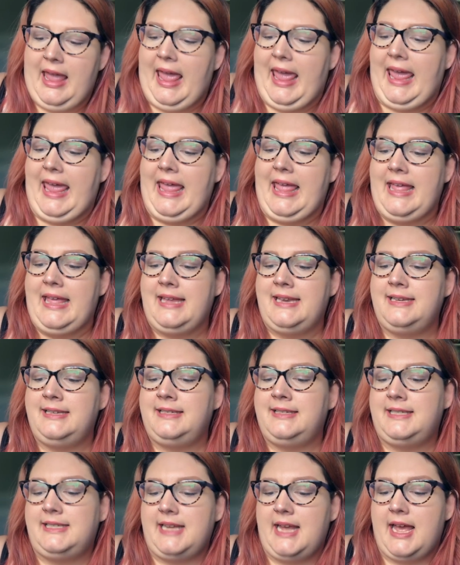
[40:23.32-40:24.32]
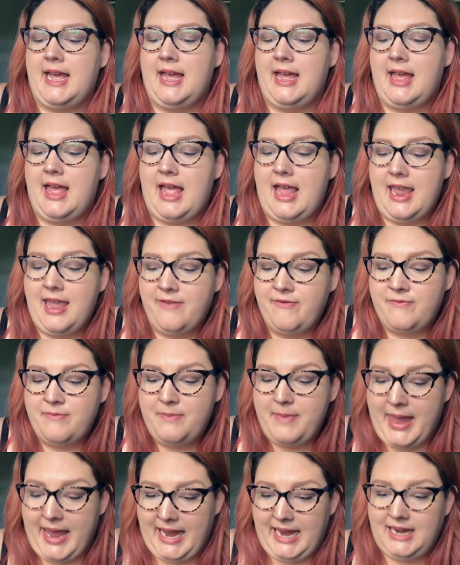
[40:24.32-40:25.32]
and uh, I have
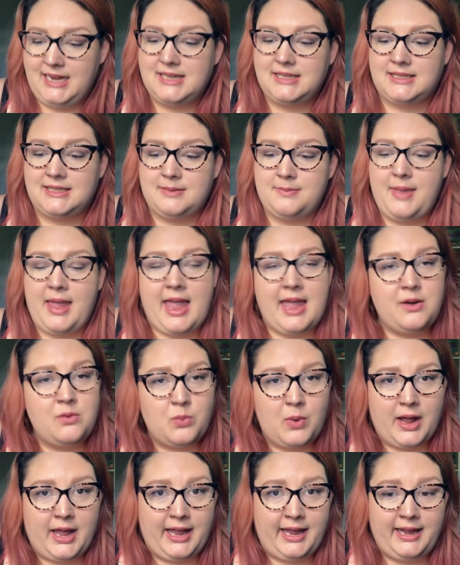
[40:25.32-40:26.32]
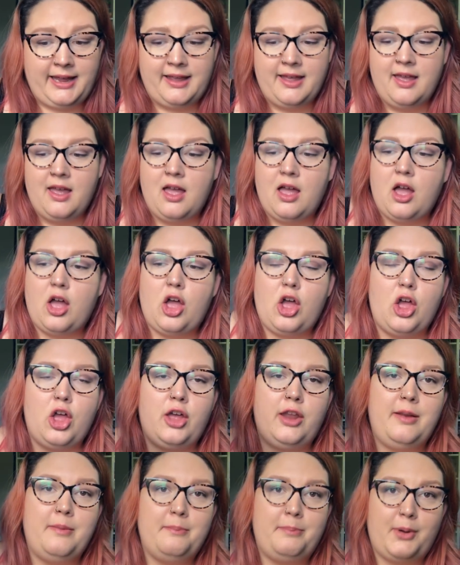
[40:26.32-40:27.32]
made some headway
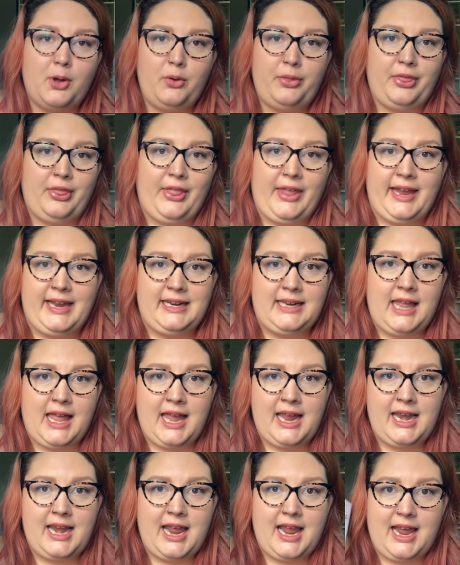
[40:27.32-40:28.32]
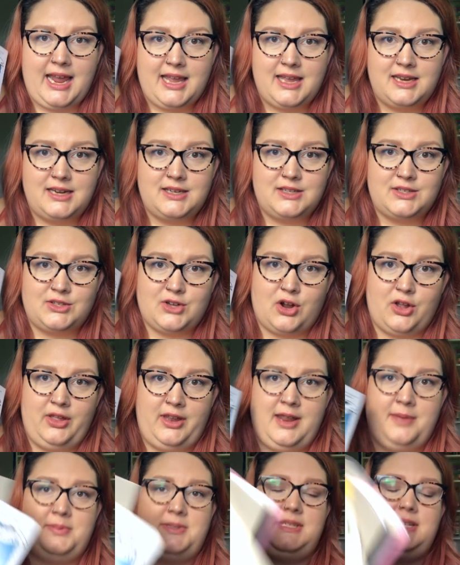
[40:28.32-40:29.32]
on both Landline and
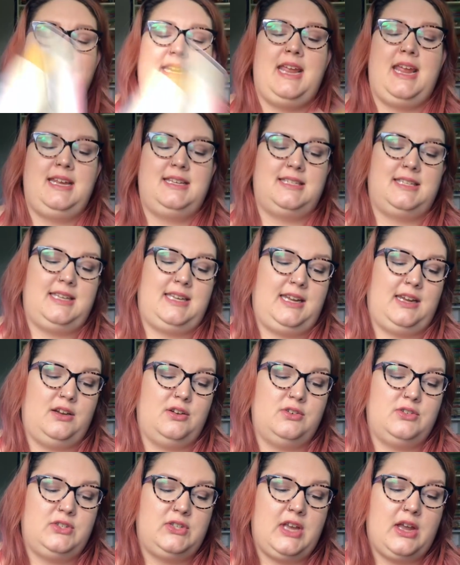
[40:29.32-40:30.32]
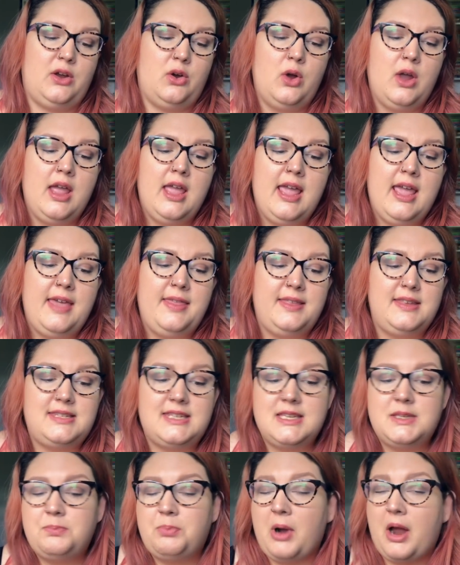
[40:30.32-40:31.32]
Scarlett Epstein Hates It Here. So this
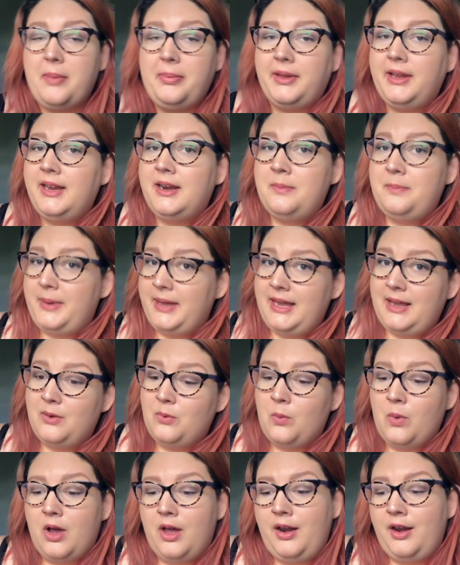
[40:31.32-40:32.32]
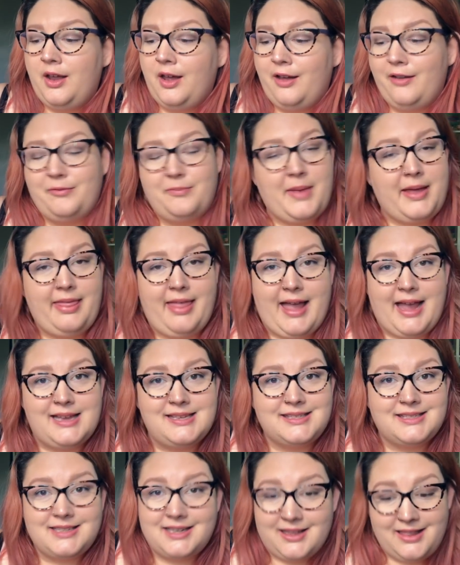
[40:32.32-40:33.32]
is probably going to be one of my
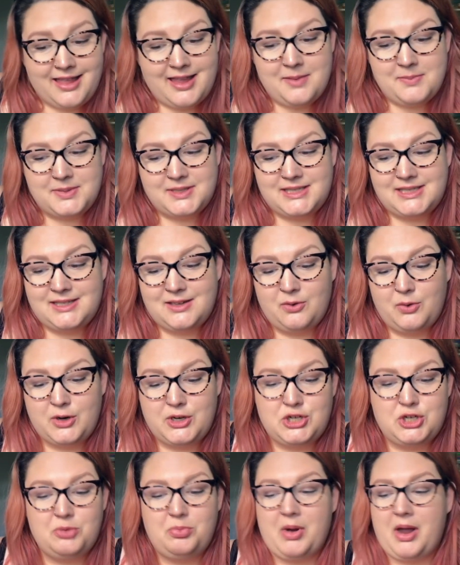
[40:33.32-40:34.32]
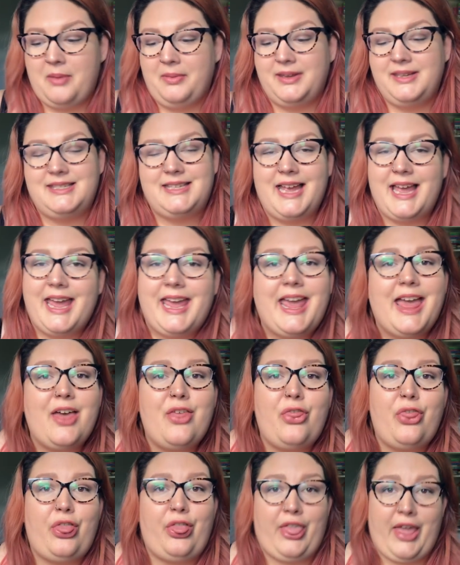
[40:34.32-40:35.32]
last clips, to which you probably say,
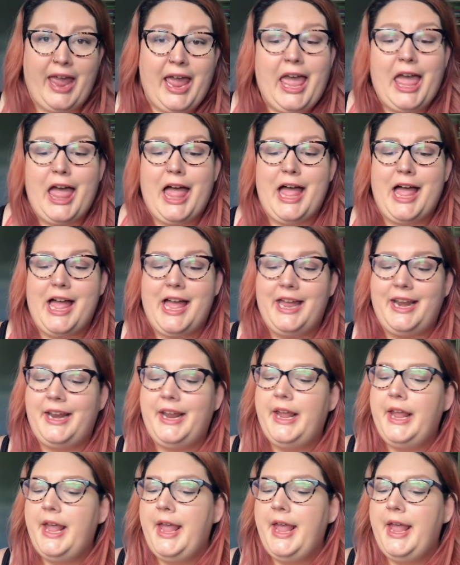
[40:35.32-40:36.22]
thank God,